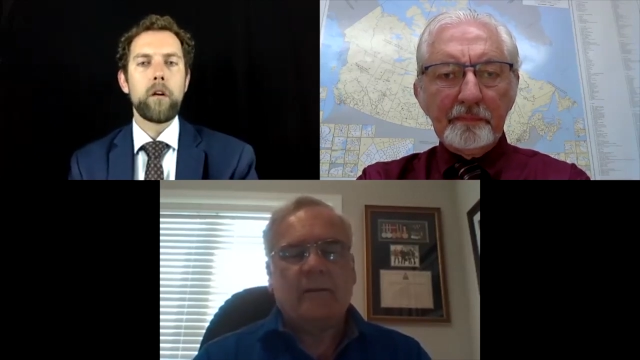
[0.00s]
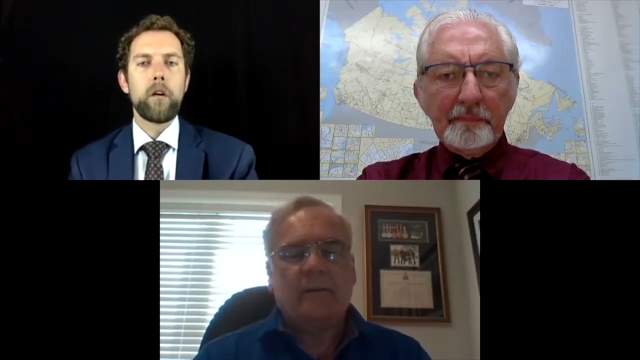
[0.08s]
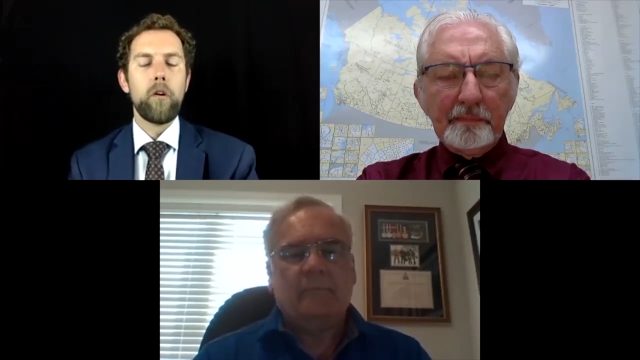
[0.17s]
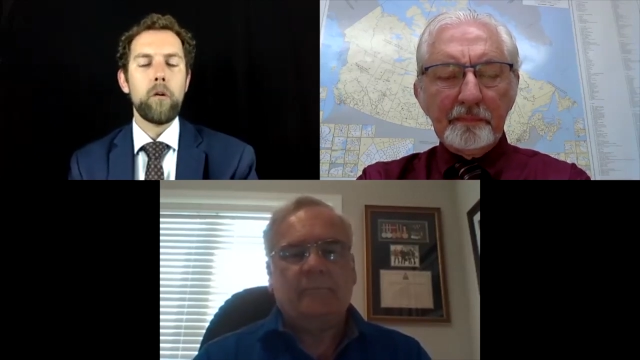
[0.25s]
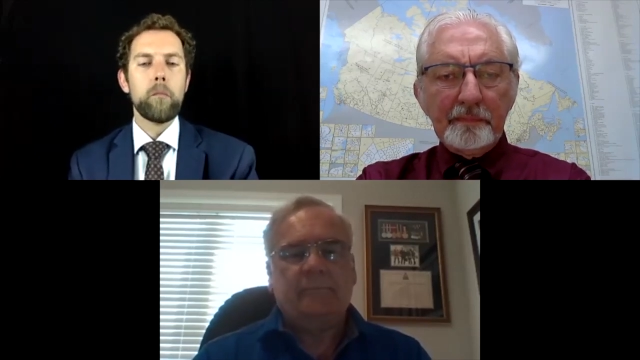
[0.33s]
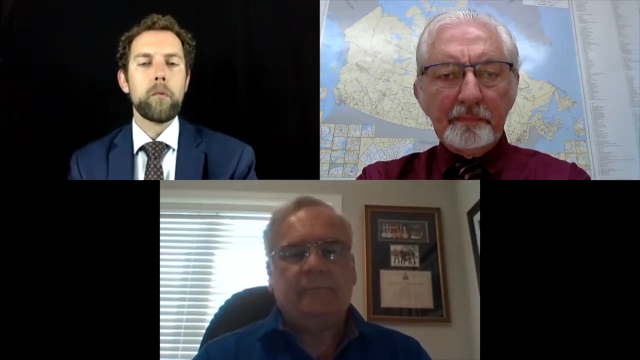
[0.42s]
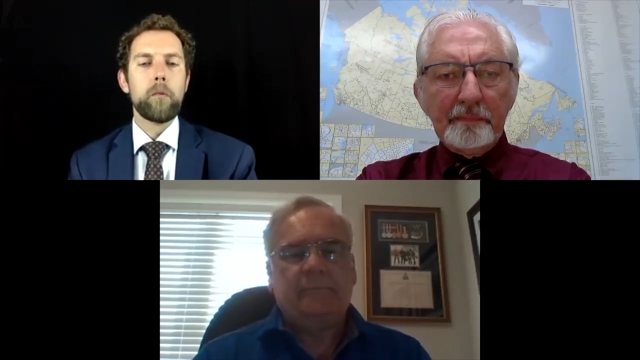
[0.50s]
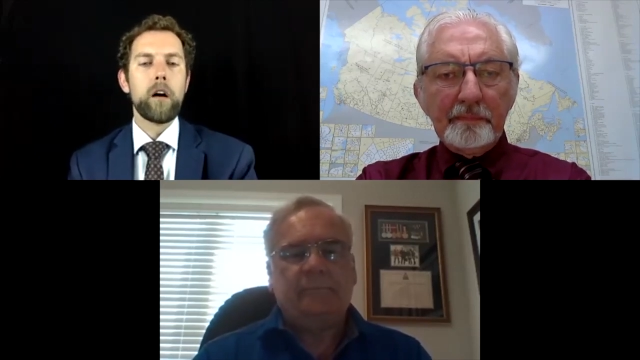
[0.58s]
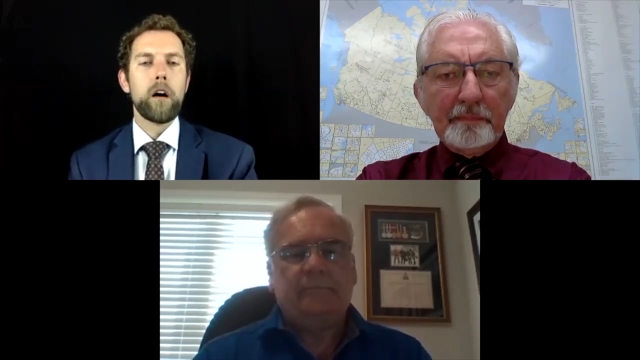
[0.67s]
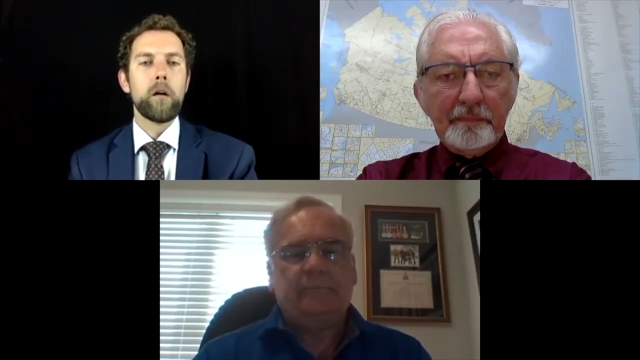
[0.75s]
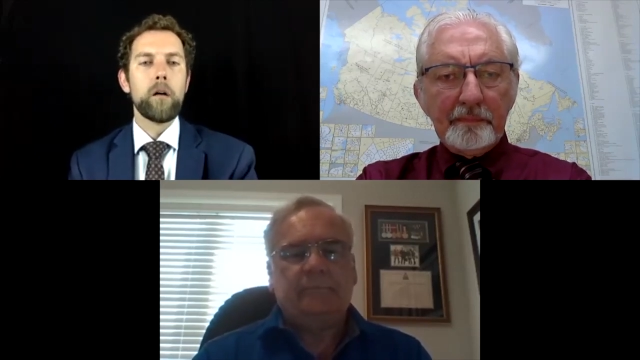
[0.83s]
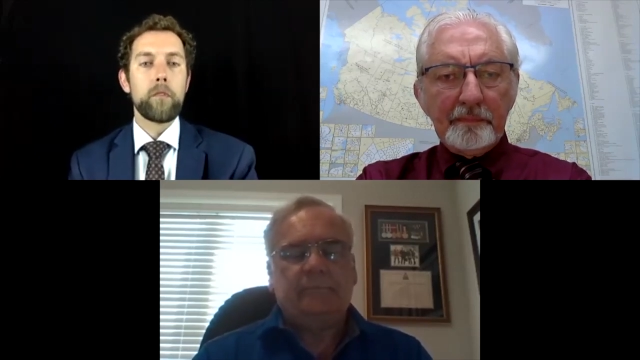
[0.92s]
Speaker 1: home um,
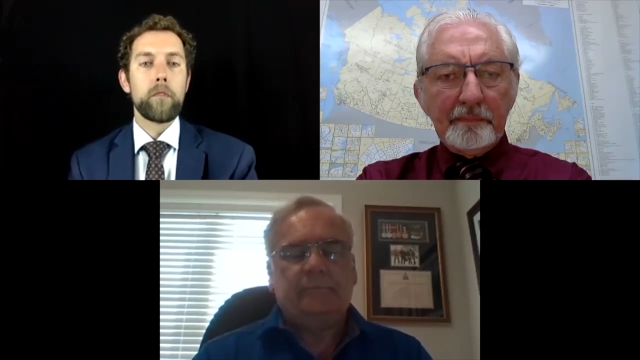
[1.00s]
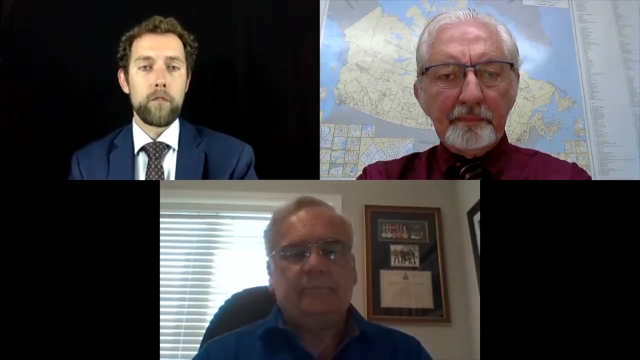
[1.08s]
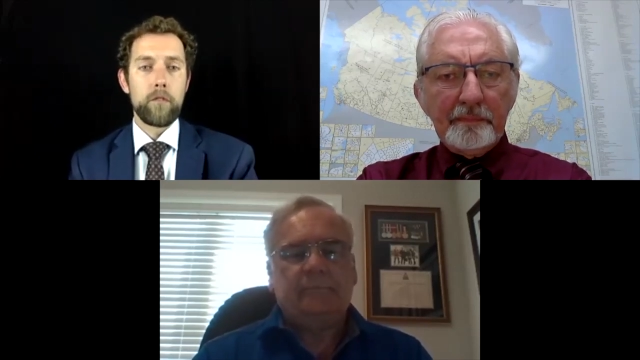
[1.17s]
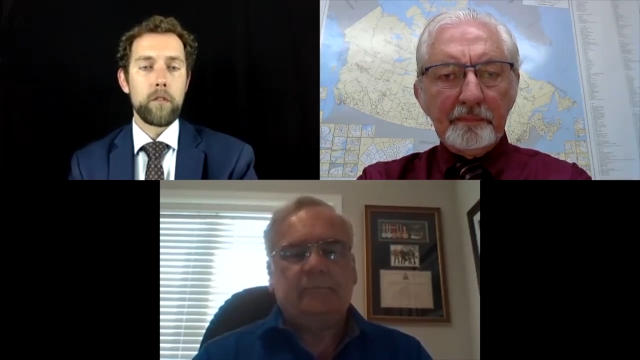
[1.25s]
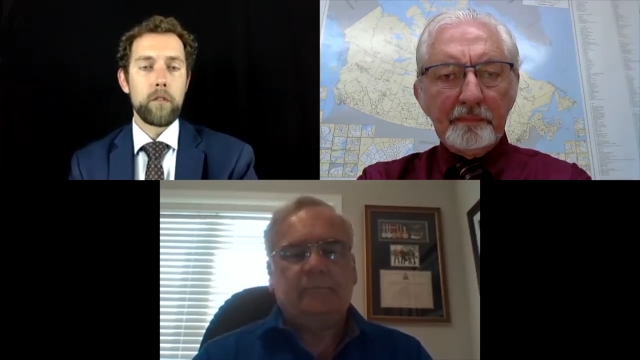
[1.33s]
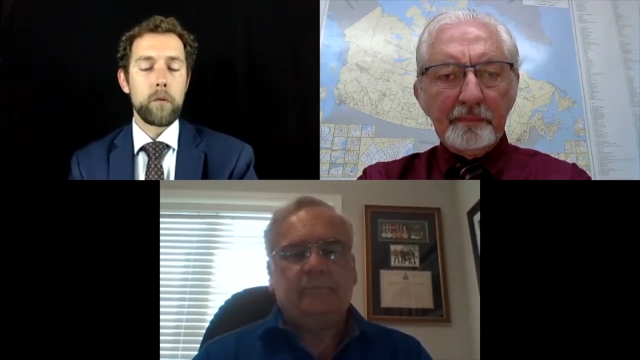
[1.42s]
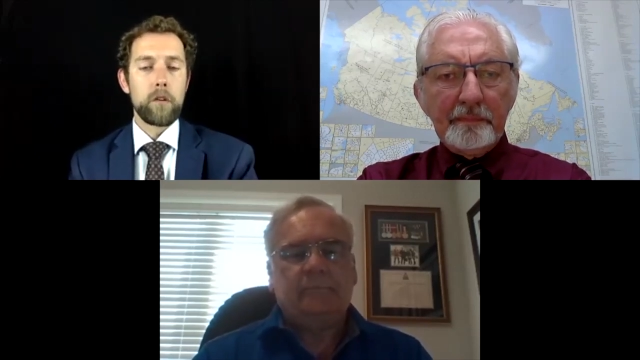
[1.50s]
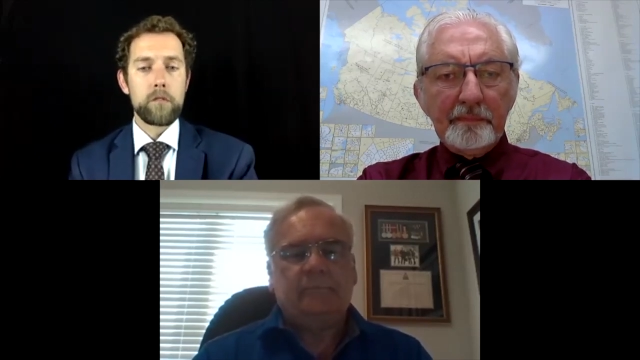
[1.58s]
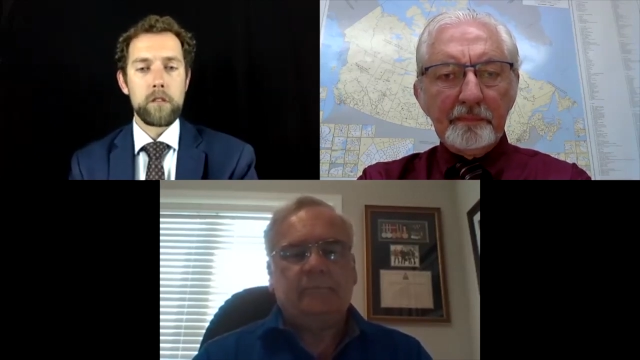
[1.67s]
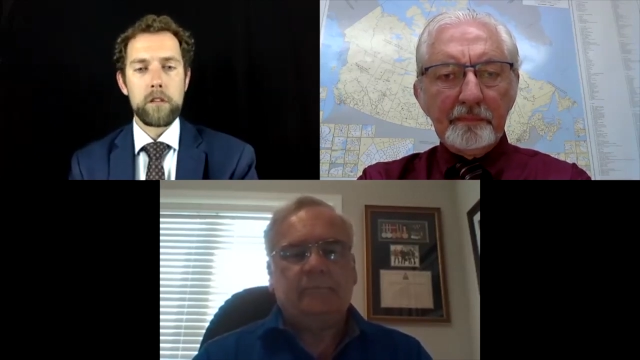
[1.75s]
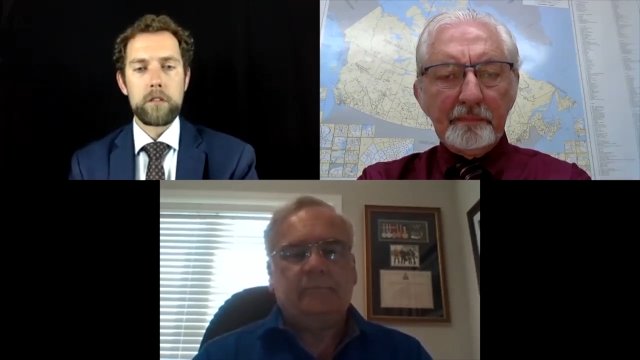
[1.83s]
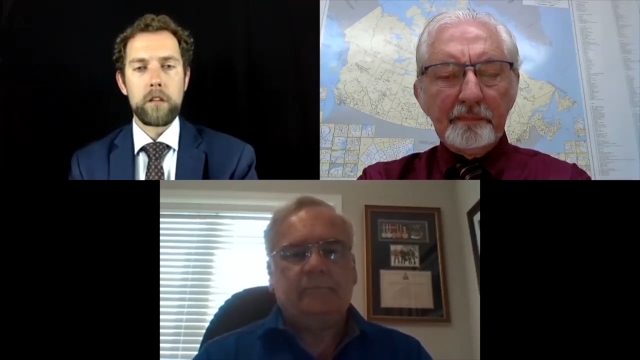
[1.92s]
for everyone who's
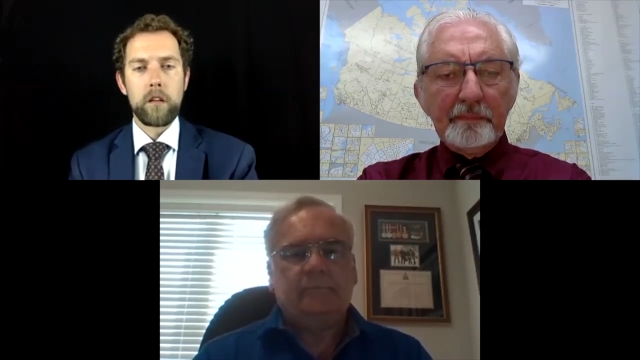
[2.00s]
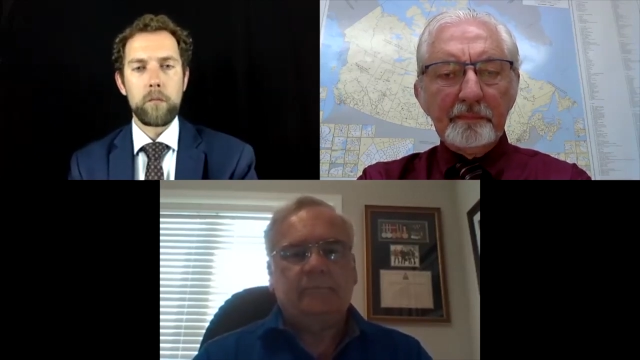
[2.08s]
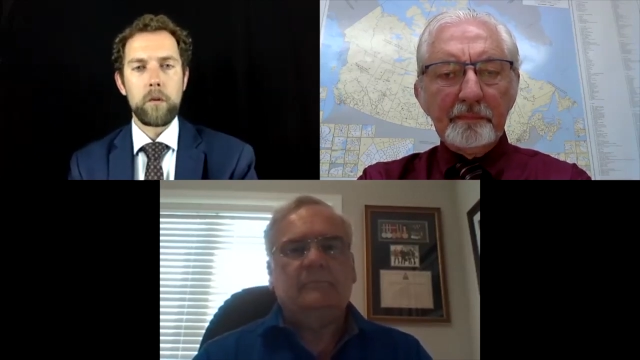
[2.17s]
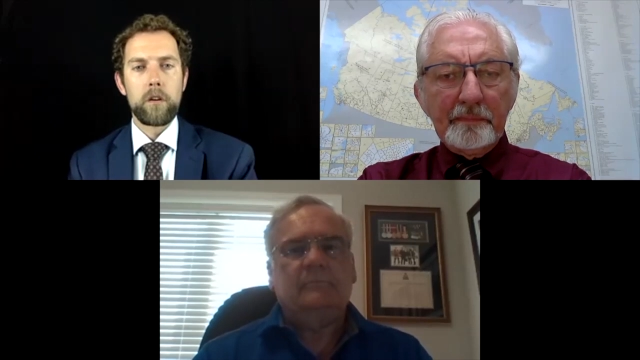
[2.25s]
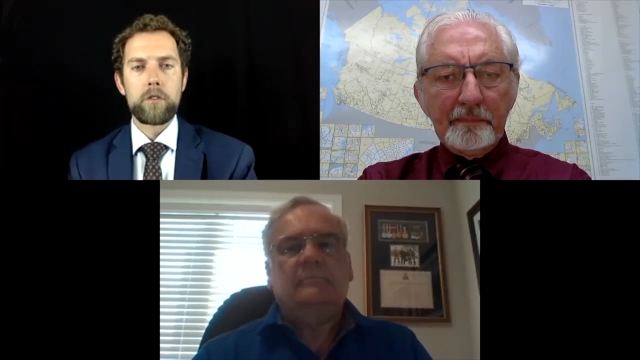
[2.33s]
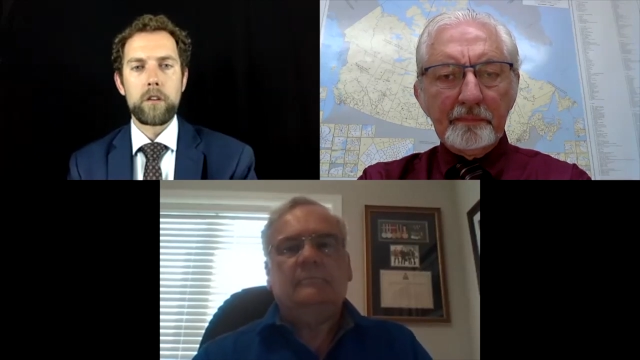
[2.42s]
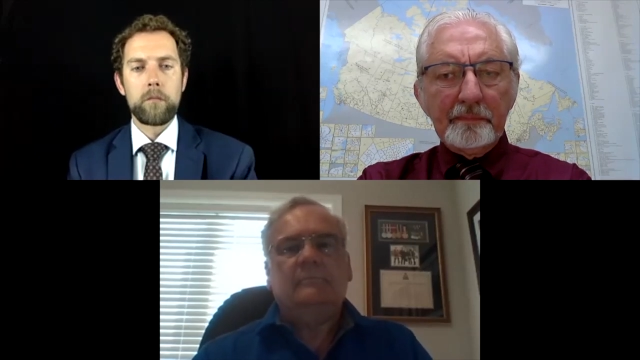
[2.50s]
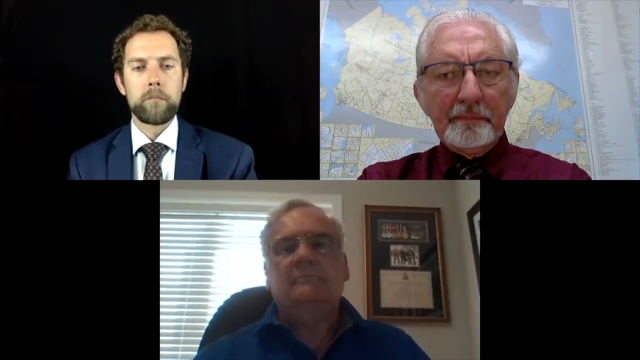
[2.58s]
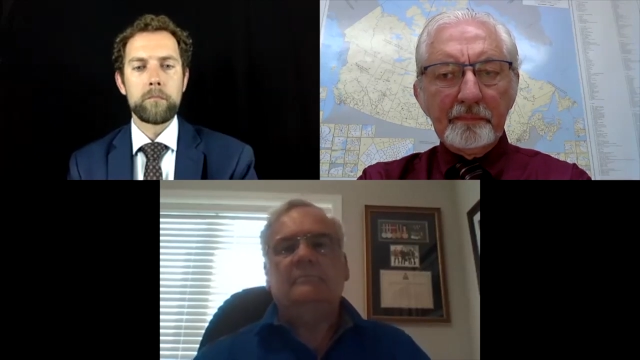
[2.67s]
listening and watching.